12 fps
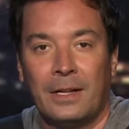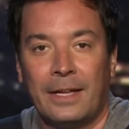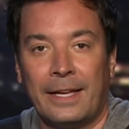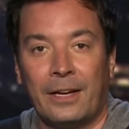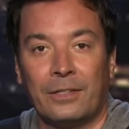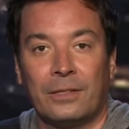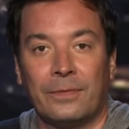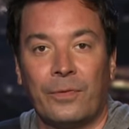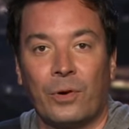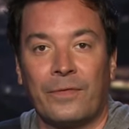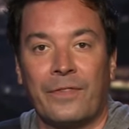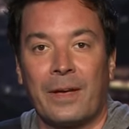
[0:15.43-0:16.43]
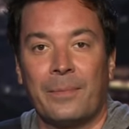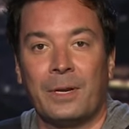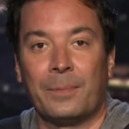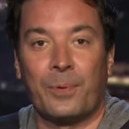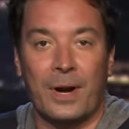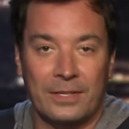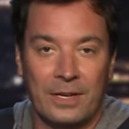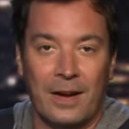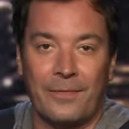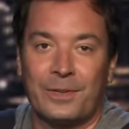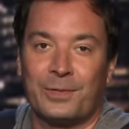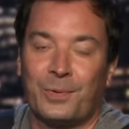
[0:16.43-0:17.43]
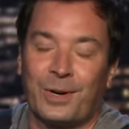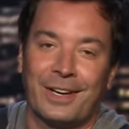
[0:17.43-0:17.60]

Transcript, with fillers: He held a 45 minute press conference where